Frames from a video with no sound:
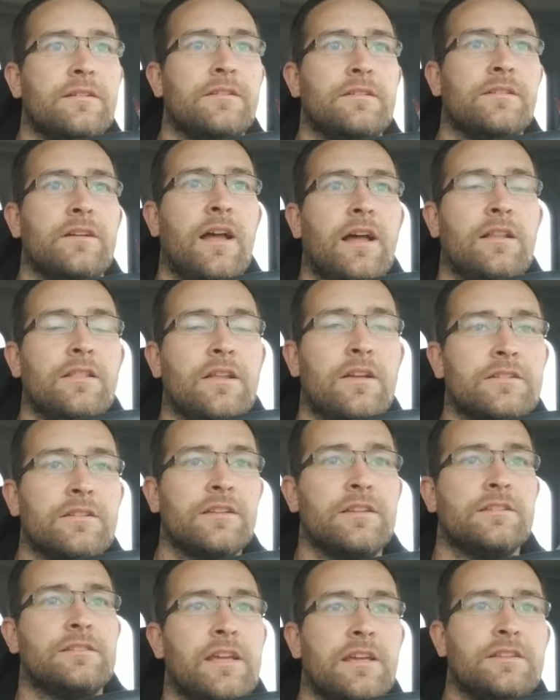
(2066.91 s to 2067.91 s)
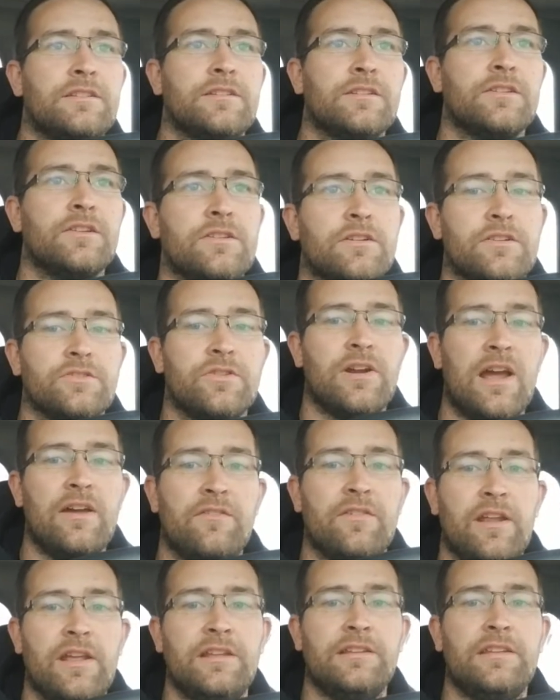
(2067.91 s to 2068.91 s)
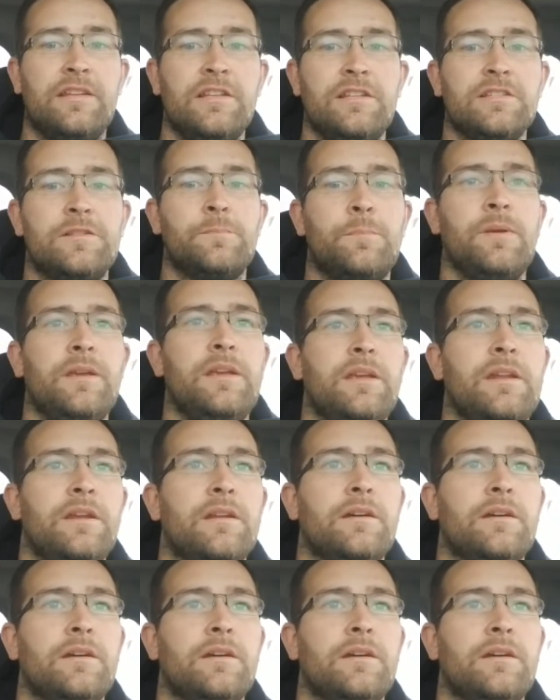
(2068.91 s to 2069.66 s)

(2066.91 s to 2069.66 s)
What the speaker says: How long did it take to learn to drive an 18 speed?